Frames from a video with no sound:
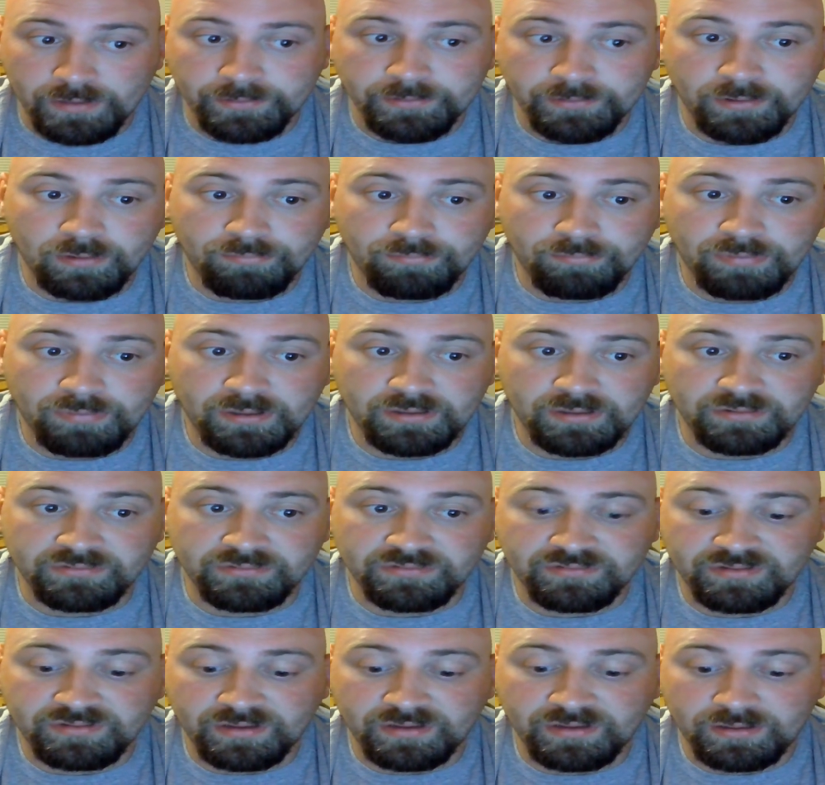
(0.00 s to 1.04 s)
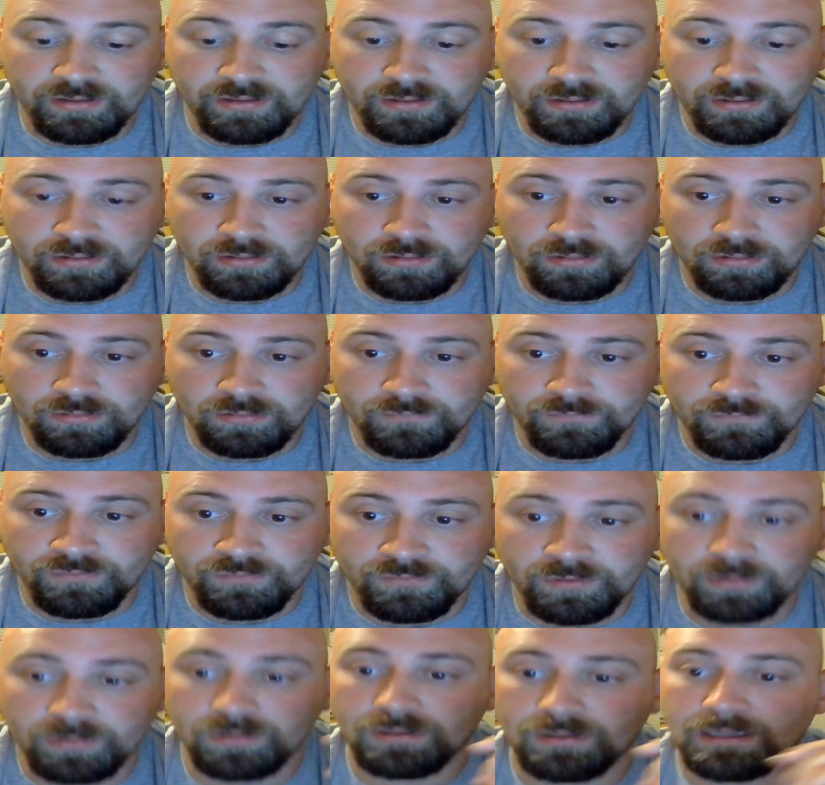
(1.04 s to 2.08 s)
But instead of
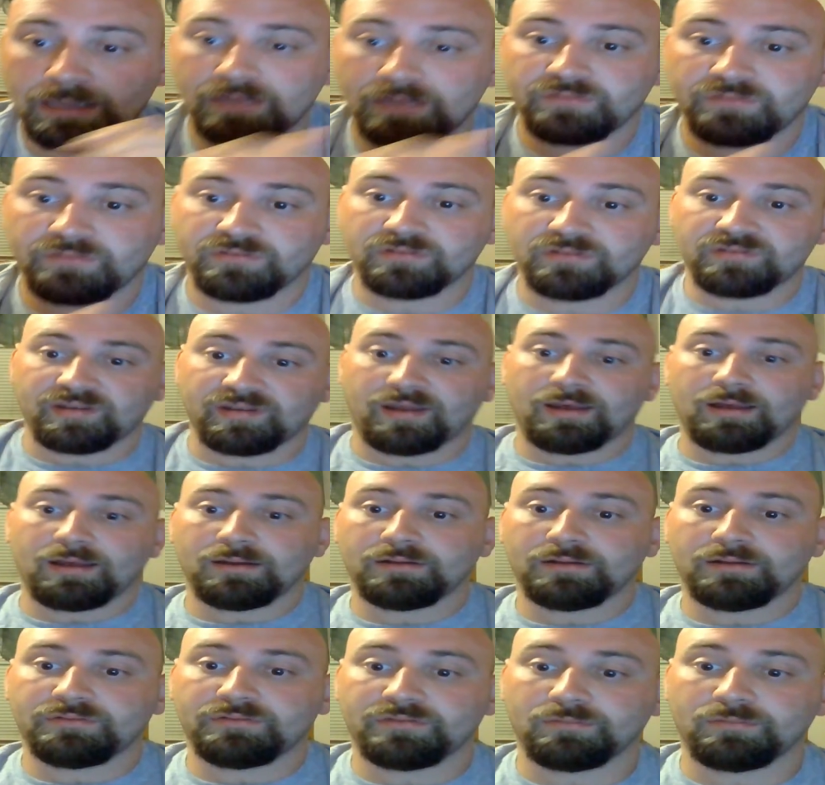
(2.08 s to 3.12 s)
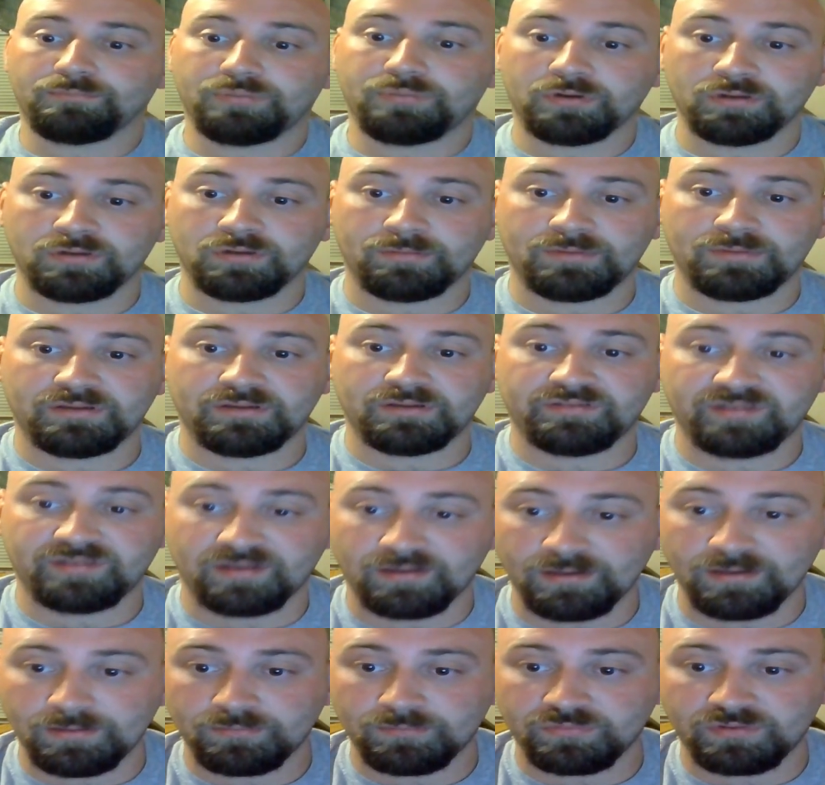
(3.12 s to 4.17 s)
utilizing talents and putting them in
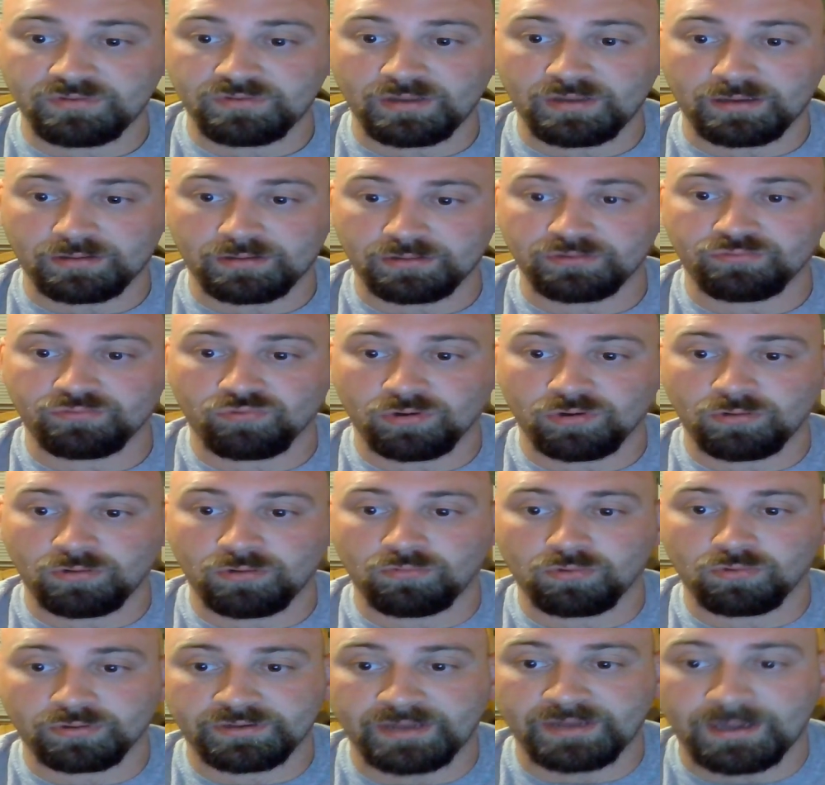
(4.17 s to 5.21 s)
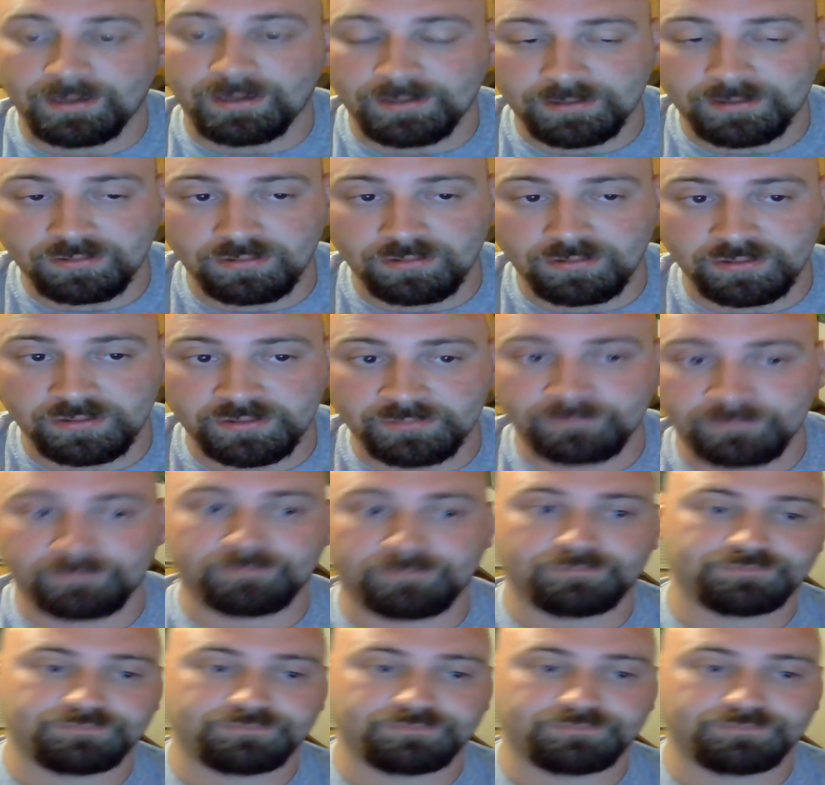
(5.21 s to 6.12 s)
teams that could grow organically,